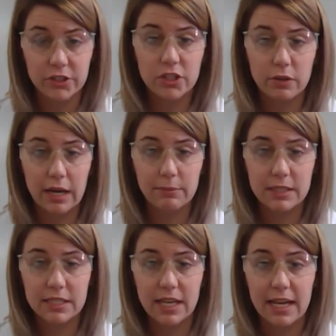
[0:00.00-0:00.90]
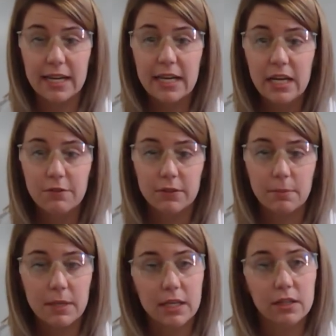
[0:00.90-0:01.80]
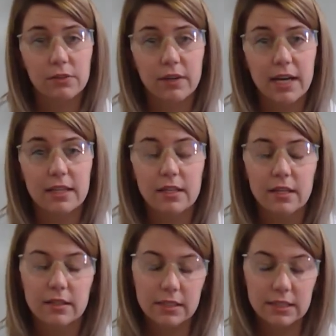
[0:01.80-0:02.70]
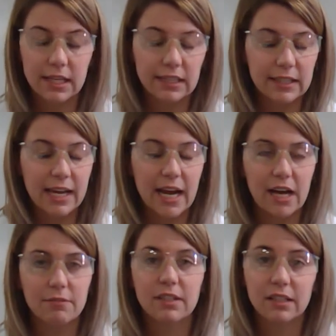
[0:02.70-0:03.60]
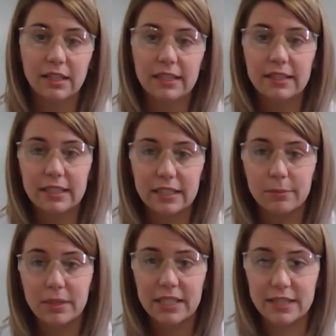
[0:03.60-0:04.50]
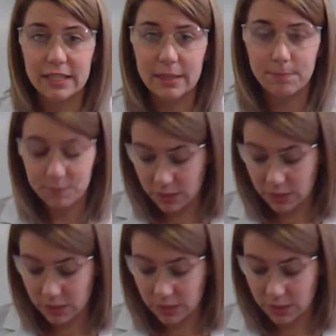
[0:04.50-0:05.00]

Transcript: So I would say for the pink and the red, these likely have lithium in them.